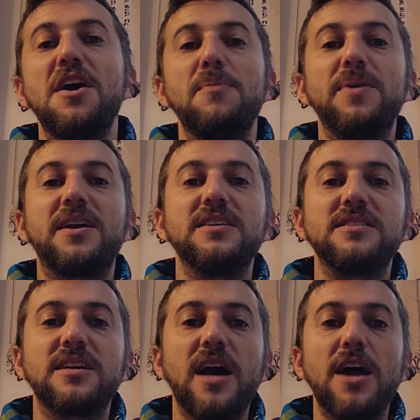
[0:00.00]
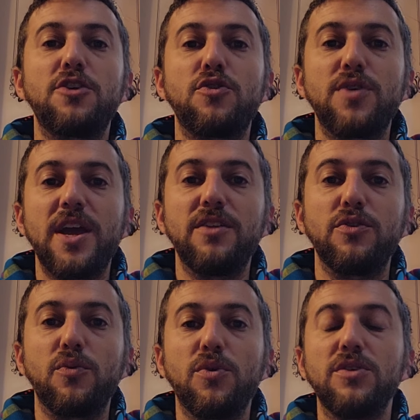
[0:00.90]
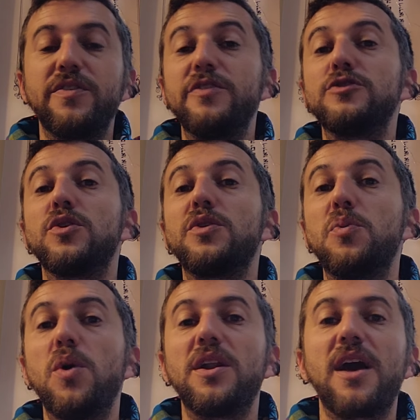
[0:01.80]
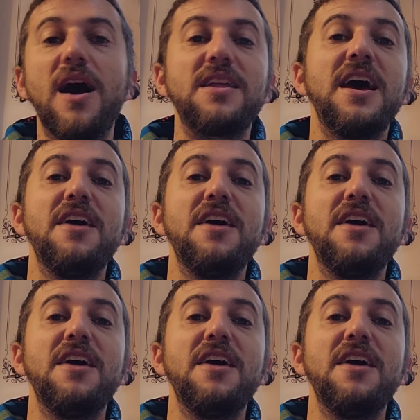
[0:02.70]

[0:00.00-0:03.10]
because God created the world and there's only one God.